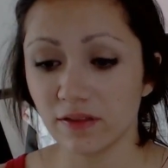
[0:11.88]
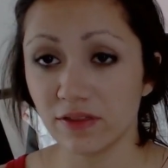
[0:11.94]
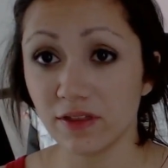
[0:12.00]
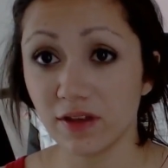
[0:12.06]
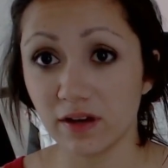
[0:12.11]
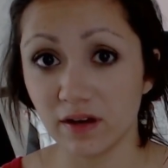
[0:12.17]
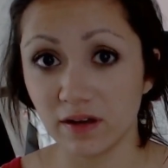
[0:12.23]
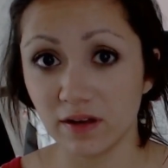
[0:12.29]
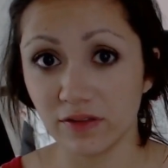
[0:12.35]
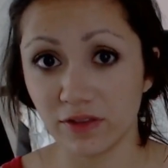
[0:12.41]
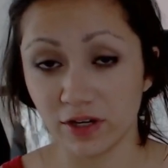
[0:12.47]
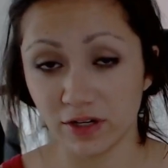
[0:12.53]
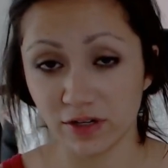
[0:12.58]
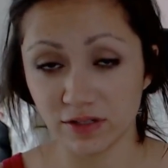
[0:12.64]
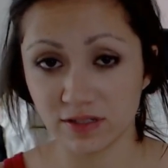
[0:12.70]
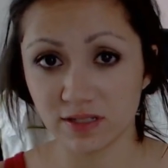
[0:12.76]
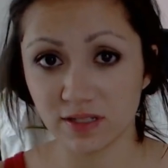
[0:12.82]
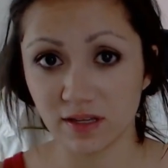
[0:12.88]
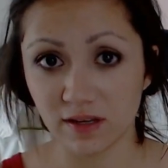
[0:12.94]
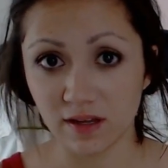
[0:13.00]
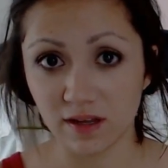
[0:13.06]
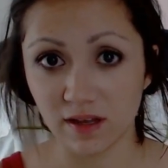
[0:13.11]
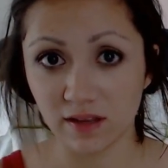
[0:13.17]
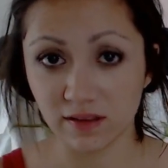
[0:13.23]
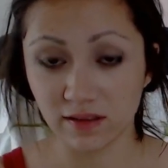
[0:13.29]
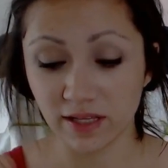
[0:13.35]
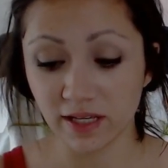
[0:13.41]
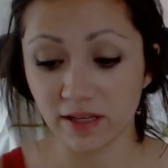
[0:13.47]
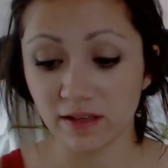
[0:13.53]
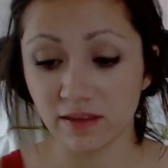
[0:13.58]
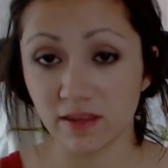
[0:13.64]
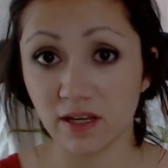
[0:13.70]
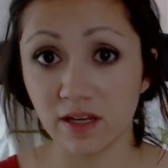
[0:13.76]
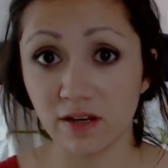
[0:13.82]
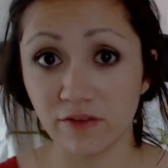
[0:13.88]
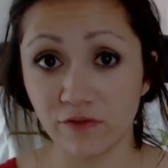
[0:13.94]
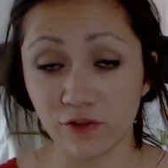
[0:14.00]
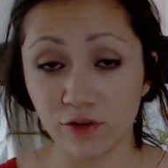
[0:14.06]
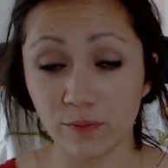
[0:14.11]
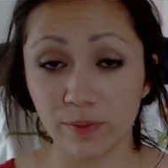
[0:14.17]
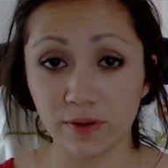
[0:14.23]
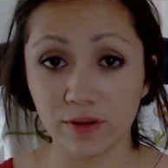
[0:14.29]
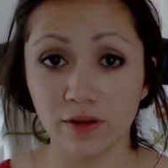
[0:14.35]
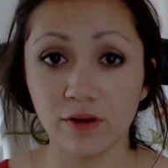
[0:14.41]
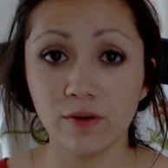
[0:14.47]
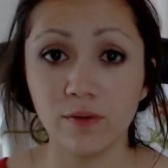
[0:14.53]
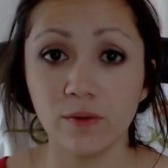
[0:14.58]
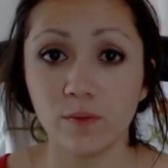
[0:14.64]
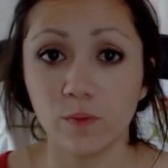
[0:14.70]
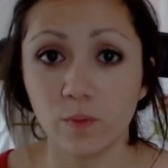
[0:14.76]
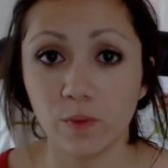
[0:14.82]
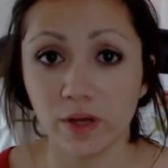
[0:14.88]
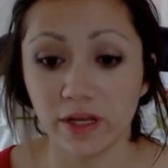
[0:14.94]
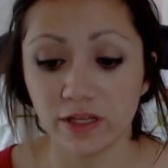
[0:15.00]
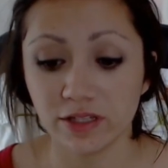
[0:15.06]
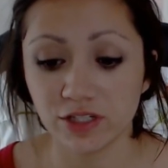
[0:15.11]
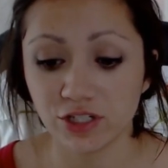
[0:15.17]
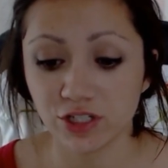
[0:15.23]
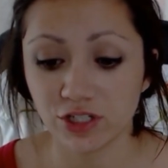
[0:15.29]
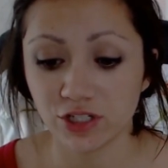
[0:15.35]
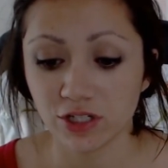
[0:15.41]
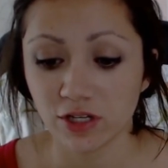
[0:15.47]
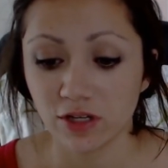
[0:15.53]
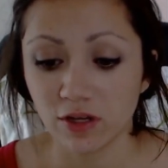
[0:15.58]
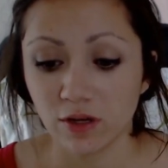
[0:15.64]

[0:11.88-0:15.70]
there's a link in the info below which